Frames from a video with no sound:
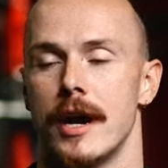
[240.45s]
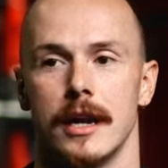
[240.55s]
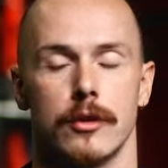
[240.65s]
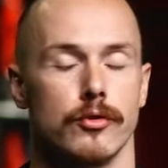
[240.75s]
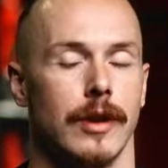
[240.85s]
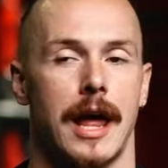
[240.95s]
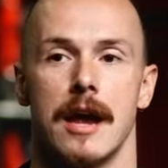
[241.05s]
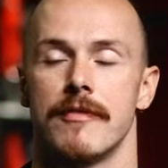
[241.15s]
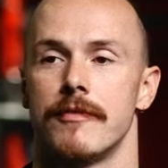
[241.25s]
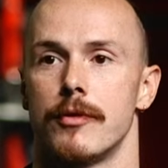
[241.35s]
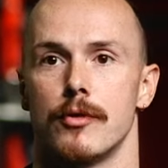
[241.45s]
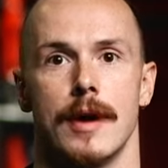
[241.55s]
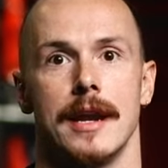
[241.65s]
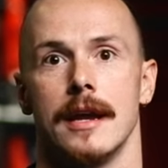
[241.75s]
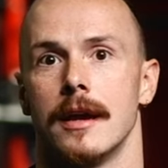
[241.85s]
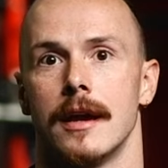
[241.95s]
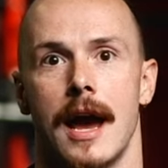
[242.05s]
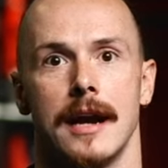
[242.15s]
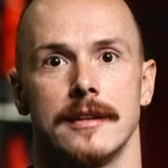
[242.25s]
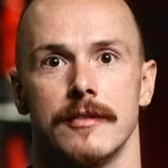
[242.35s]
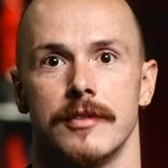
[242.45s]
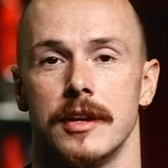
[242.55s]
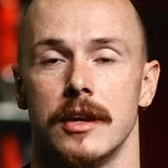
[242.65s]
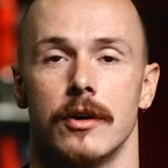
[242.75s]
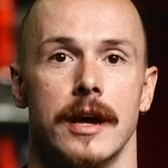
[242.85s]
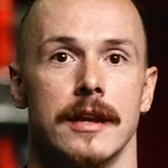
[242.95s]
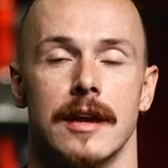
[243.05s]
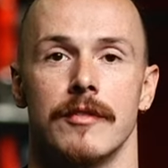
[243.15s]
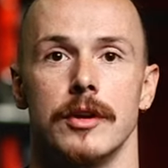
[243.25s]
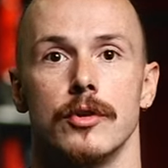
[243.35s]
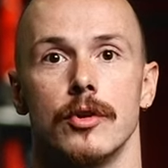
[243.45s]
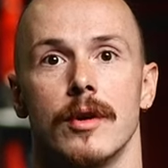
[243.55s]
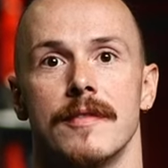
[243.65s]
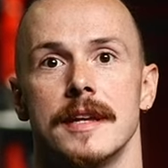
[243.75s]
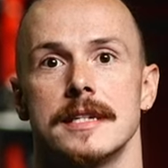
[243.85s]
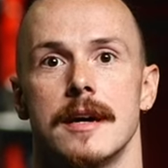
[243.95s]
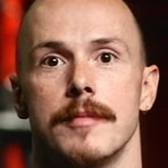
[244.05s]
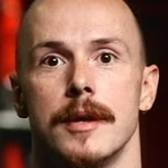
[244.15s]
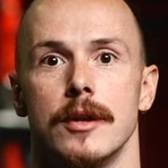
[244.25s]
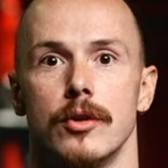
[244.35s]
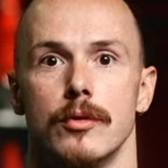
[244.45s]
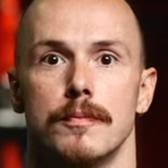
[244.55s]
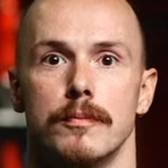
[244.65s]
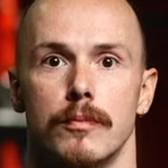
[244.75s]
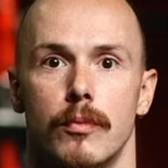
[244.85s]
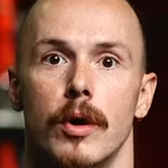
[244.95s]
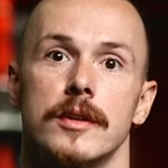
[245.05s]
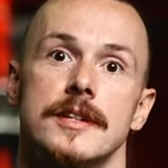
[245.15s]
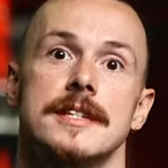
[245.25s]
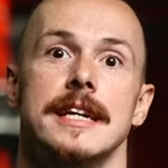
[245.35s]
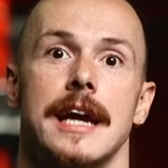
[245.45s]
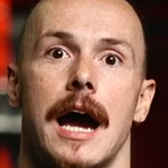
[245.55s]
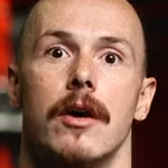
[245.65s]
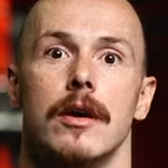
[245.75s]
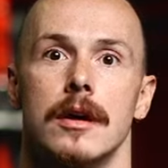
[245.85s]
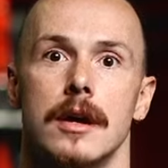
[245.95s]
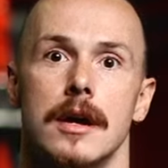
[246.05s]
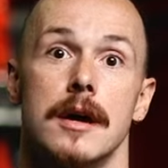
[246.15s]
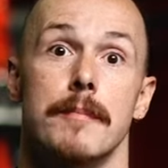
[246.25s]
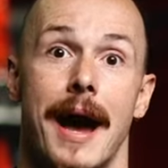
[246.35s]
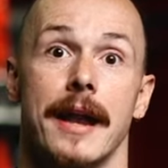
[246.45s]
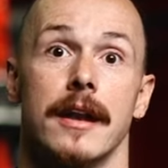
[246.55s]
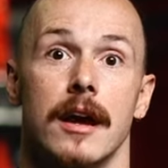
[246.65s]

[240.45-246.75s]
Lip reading: training, through life, through any activity or endeavor you do. If there's something you want to seek out bad